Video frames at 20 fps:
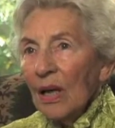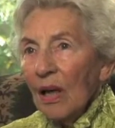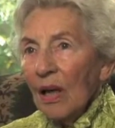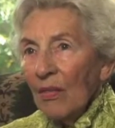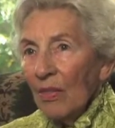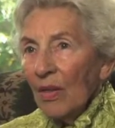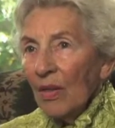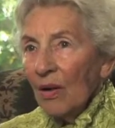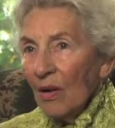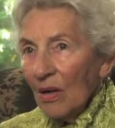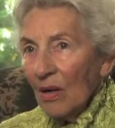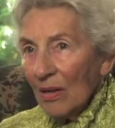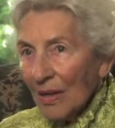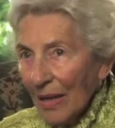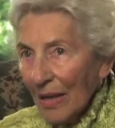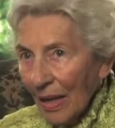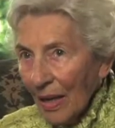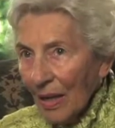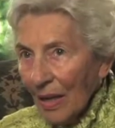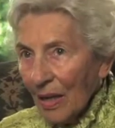And there
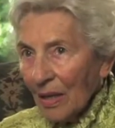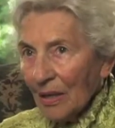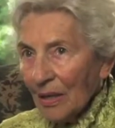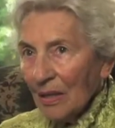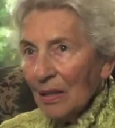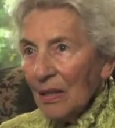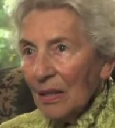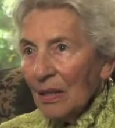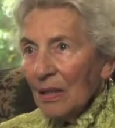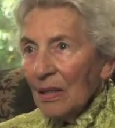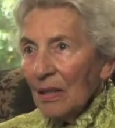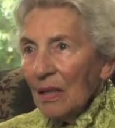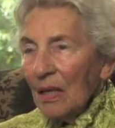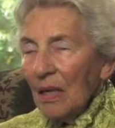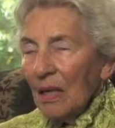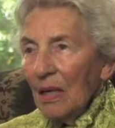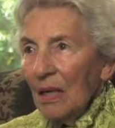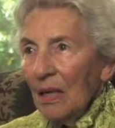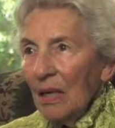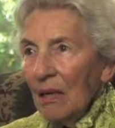again,
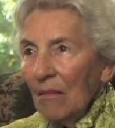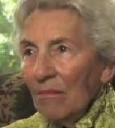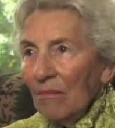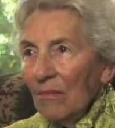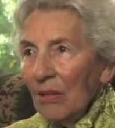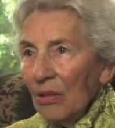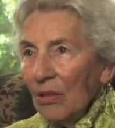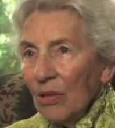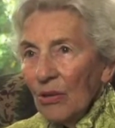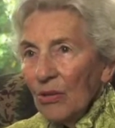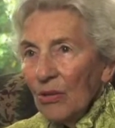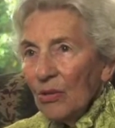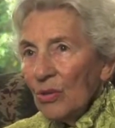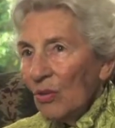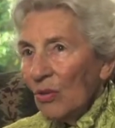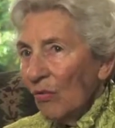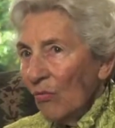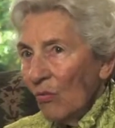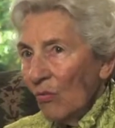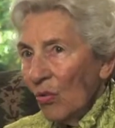um, the
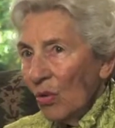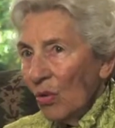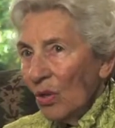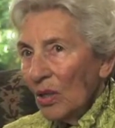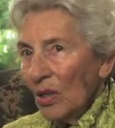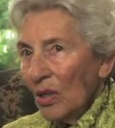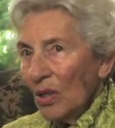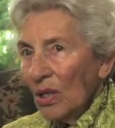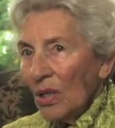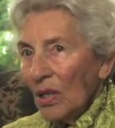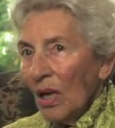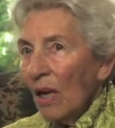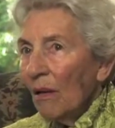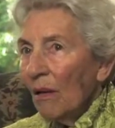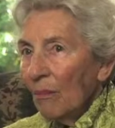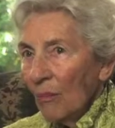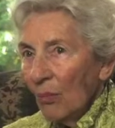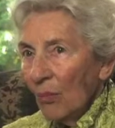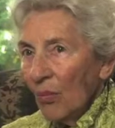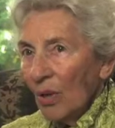use of wood
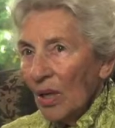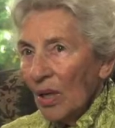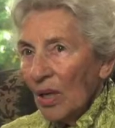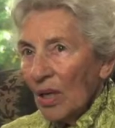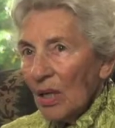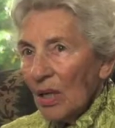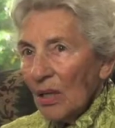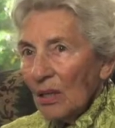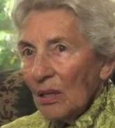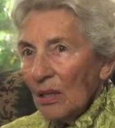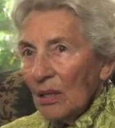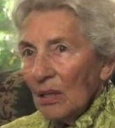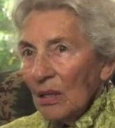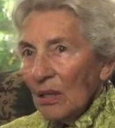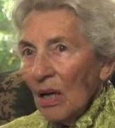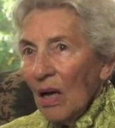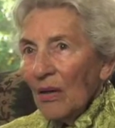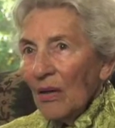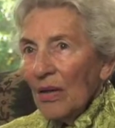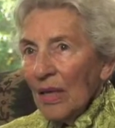and brick
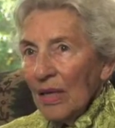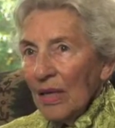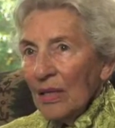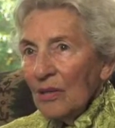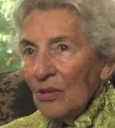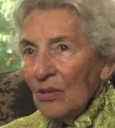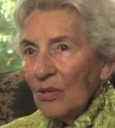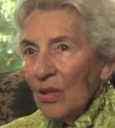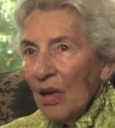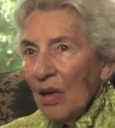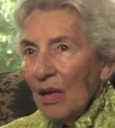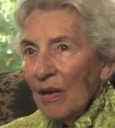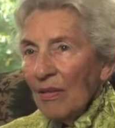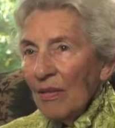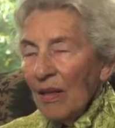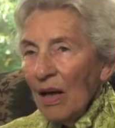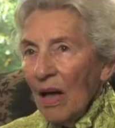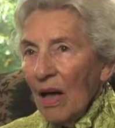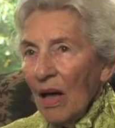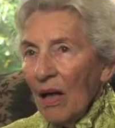on the inside of
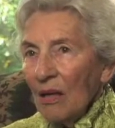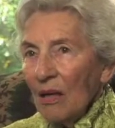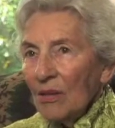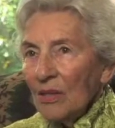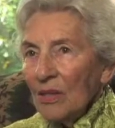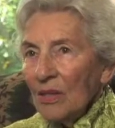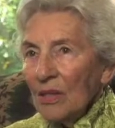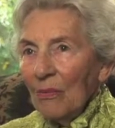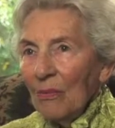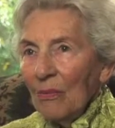the house.